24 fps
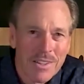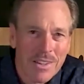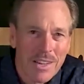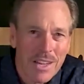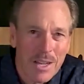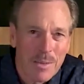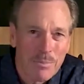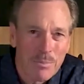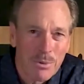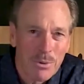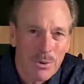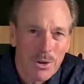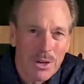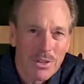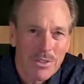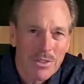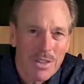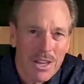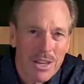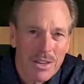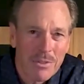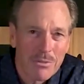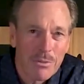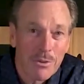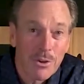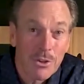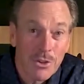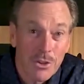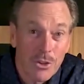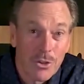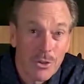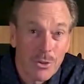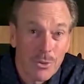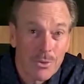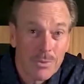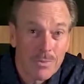I pray that for
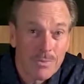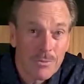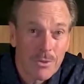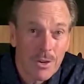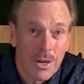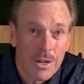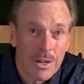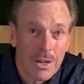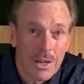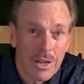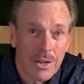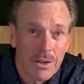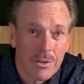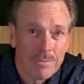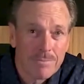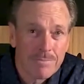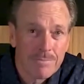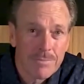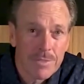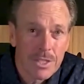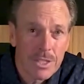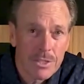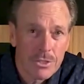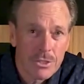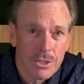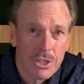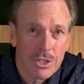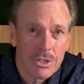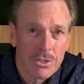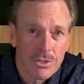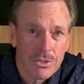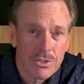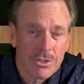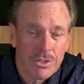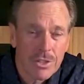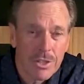you right now in
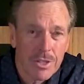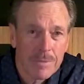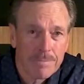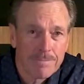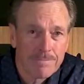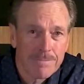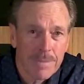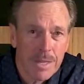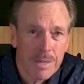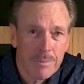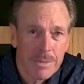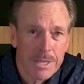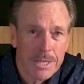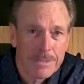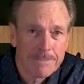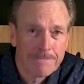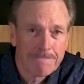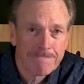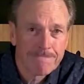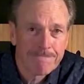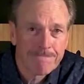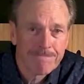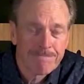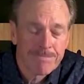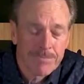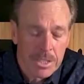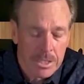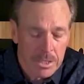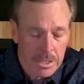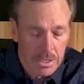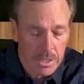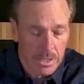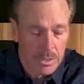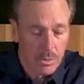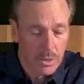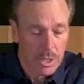Jesus' name. Amen.
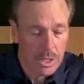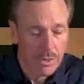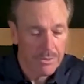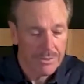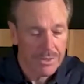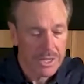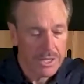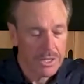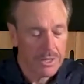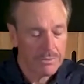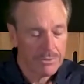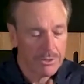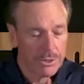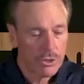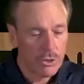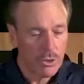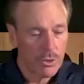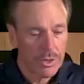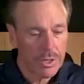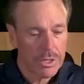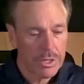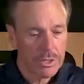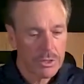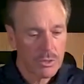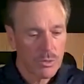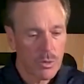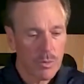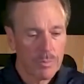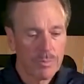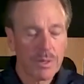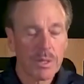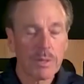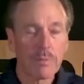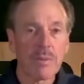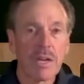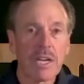Well, thank you for joining us. We'll
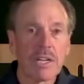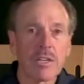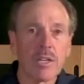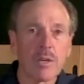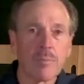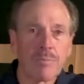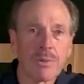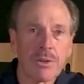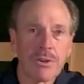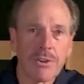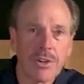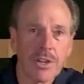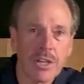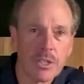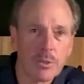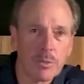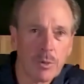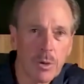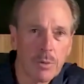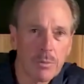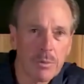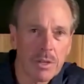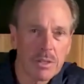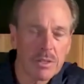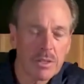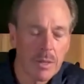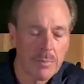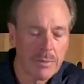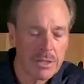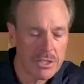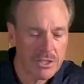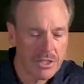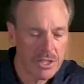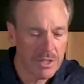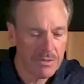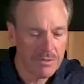pick back up here next program. I'm going
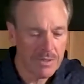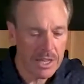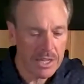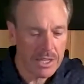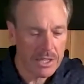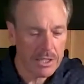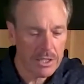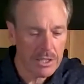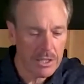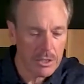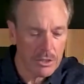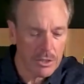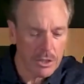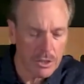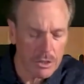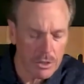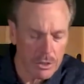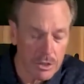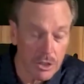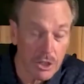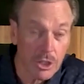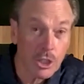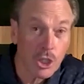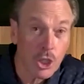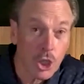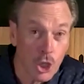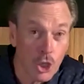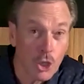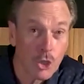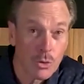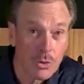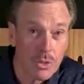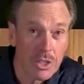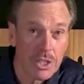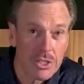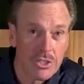to see if I can
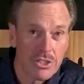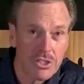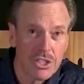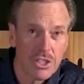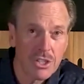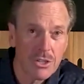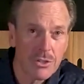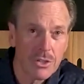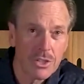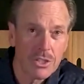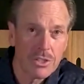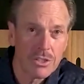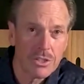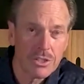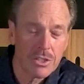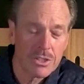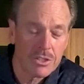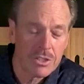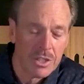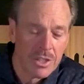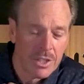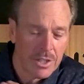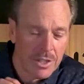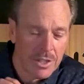conclude this series, this